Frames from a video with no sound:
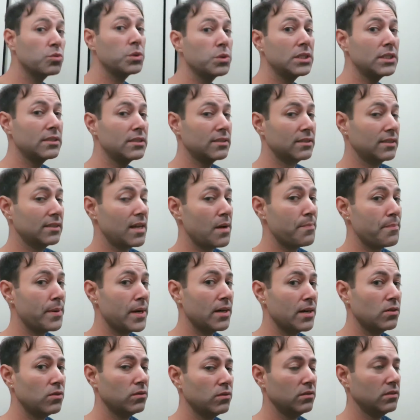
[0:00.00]
we step
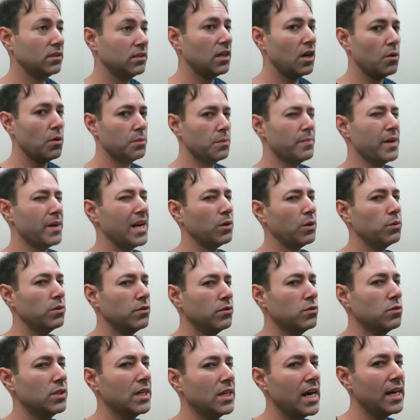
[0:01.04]
out. I'll be back
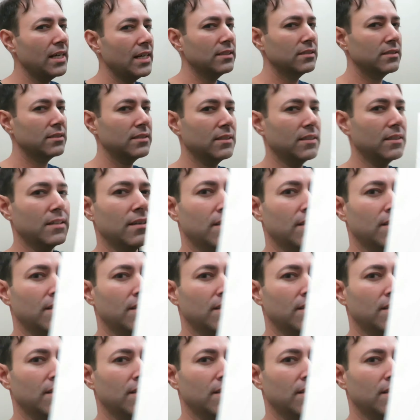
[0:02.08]
with you guys.